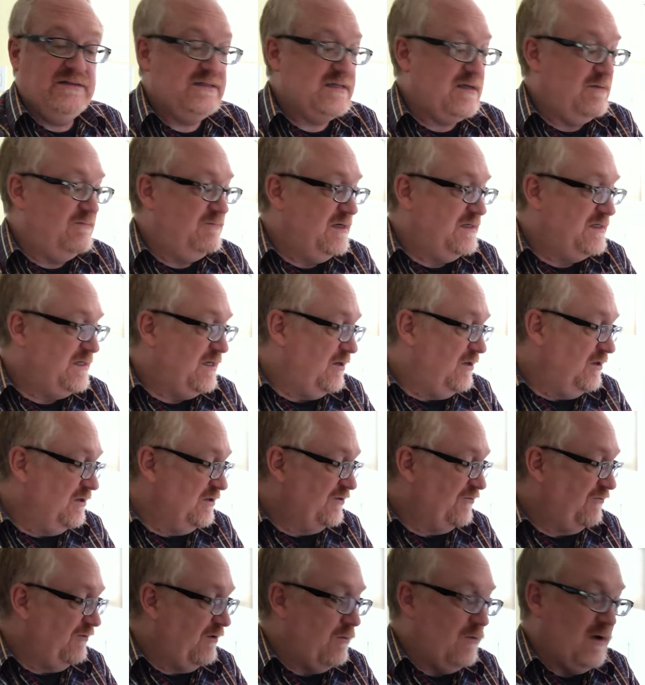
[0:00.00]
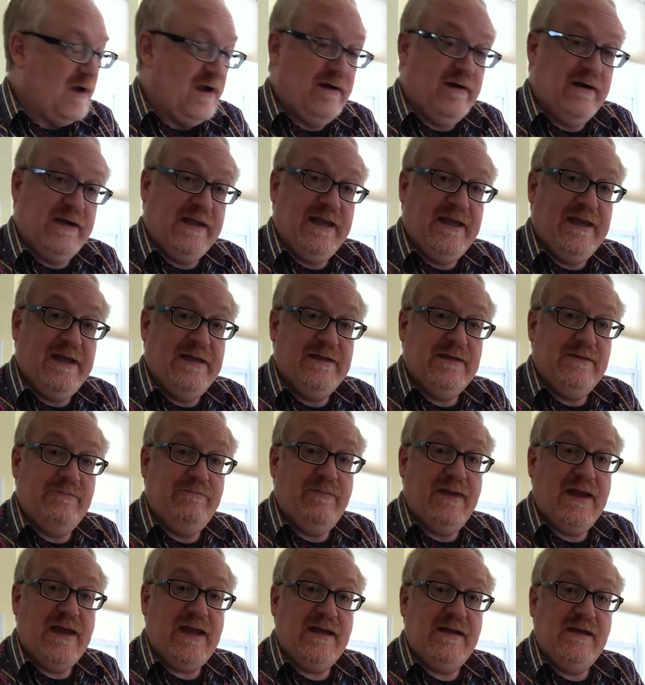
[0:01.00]
Some materials require a
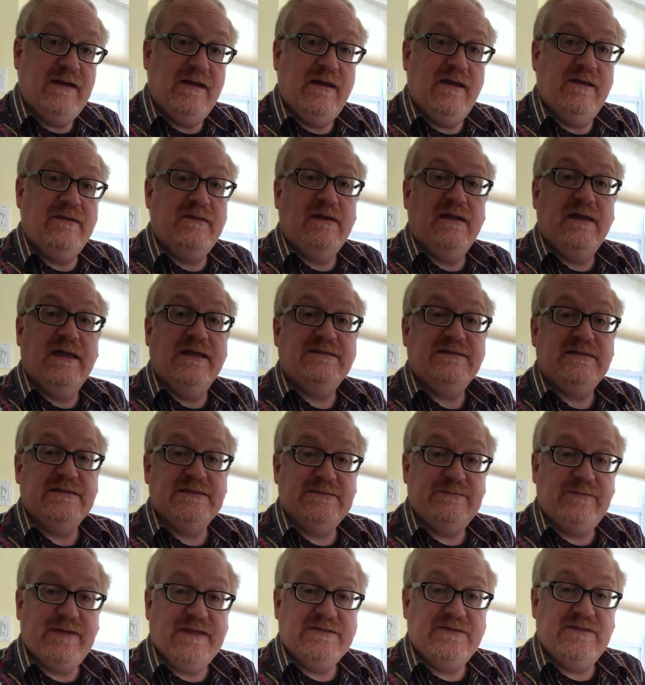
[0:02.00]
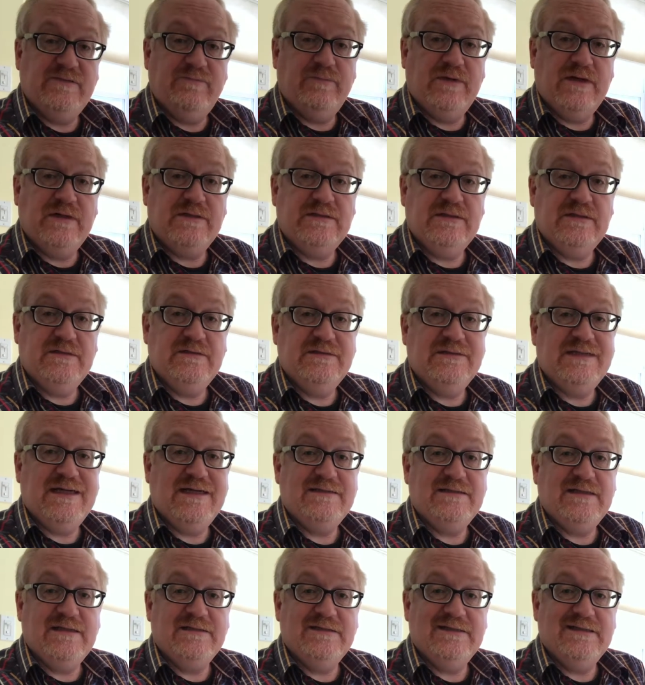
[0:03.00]
heated bed on the less expensive printers.
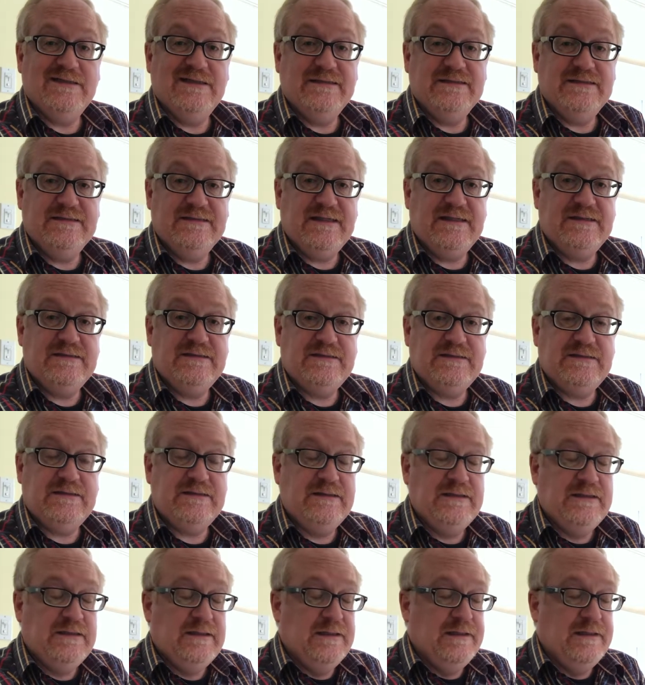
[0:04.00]
That doesn't exist.